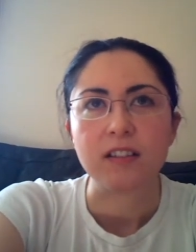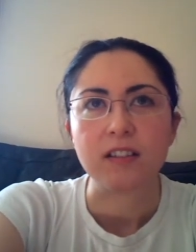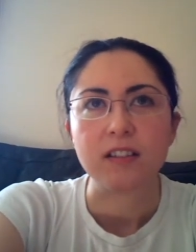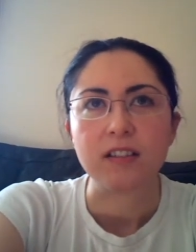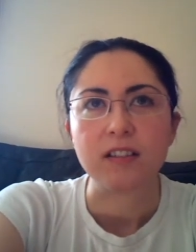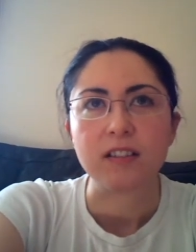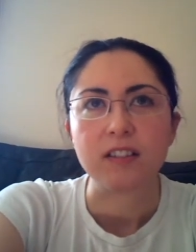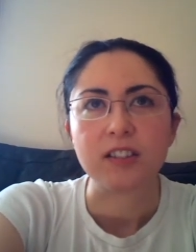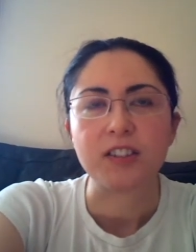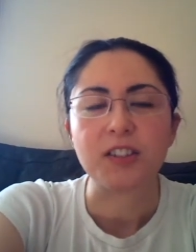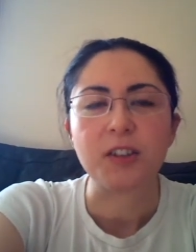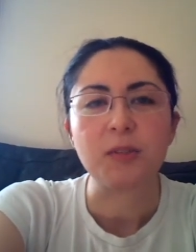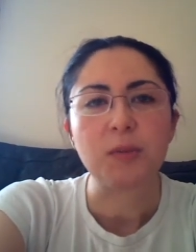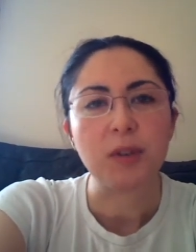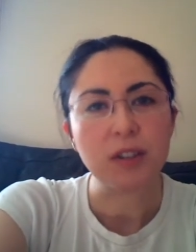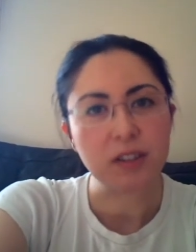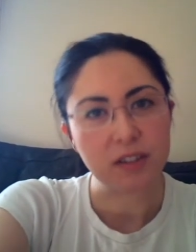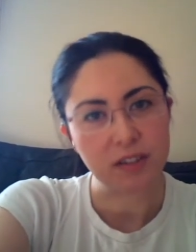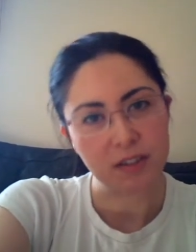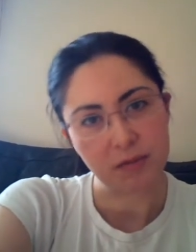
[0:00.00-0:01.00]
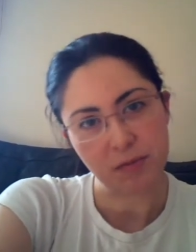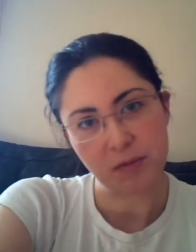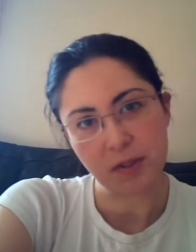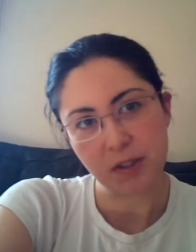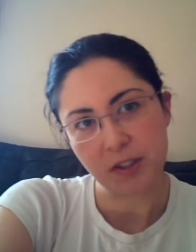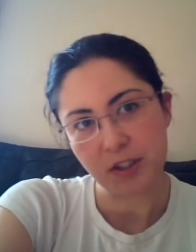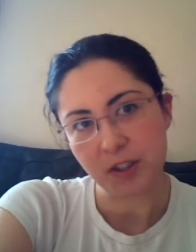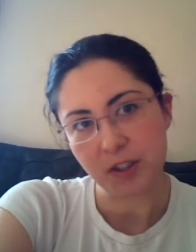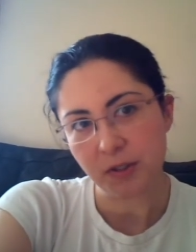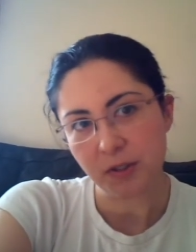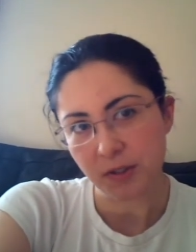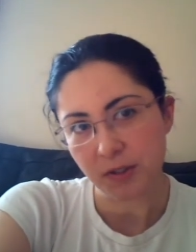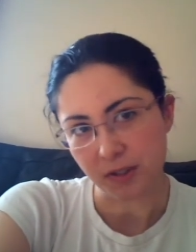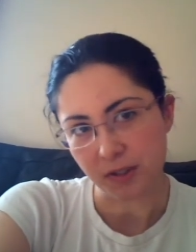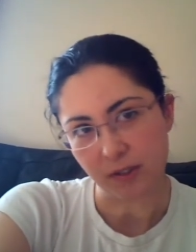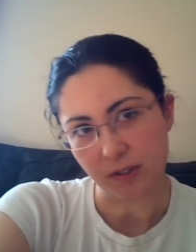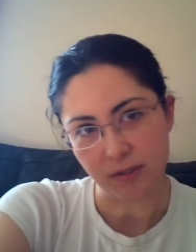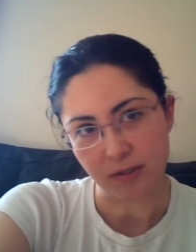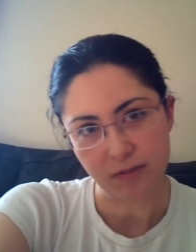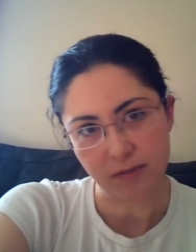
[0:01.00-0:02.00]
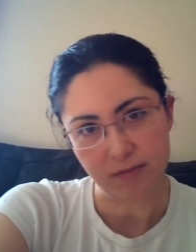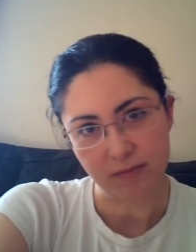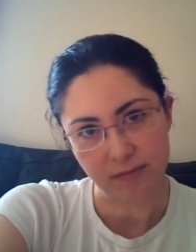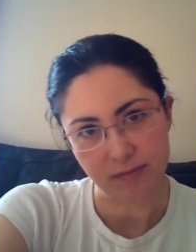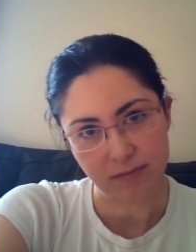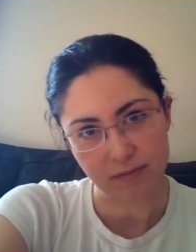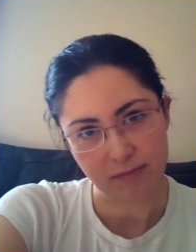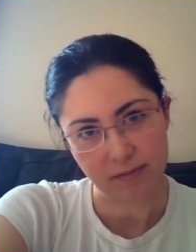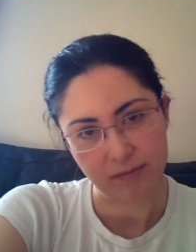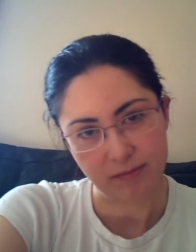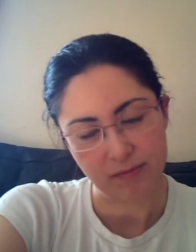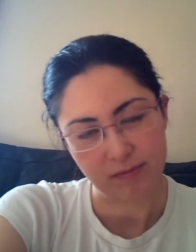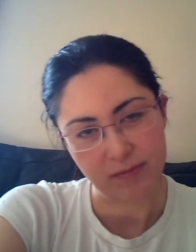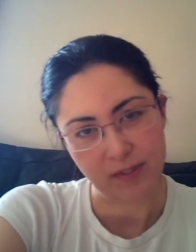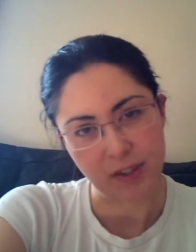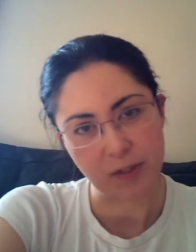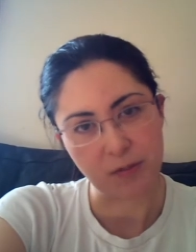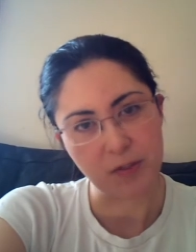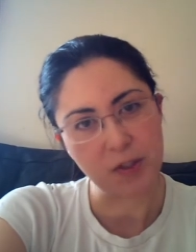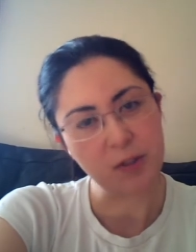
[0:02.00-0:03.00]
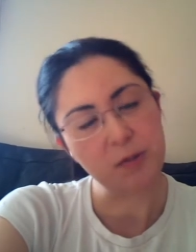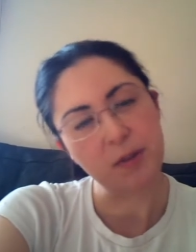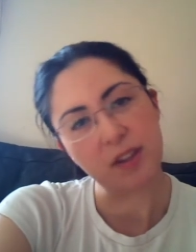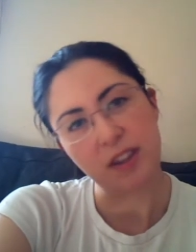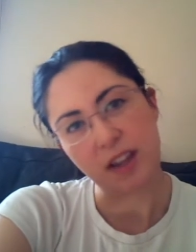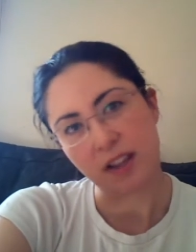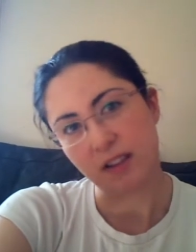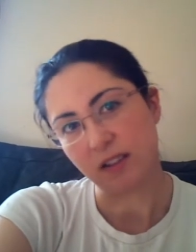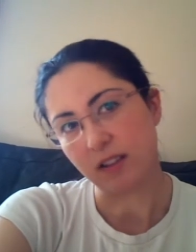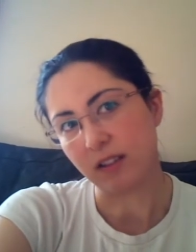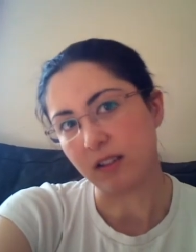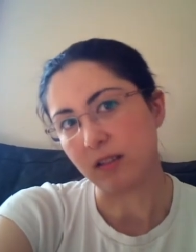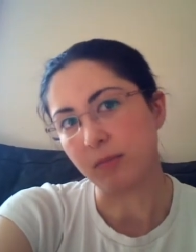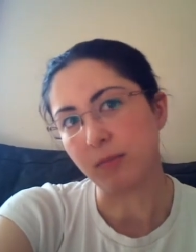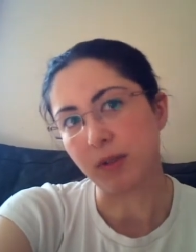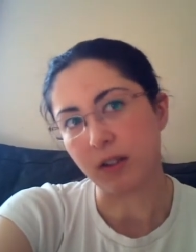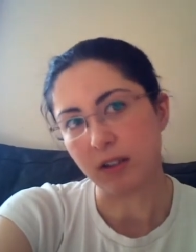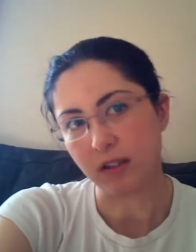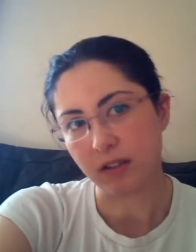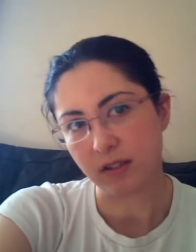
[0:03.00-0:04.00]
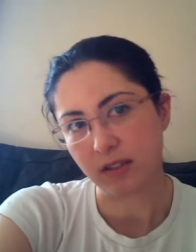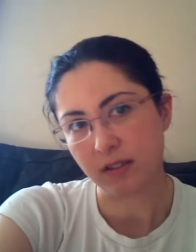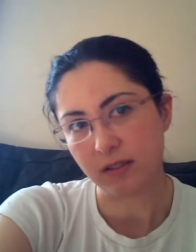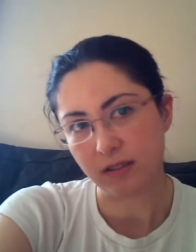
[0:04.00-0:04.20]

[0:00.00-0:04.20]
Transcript: So what would you do if you were that little bird?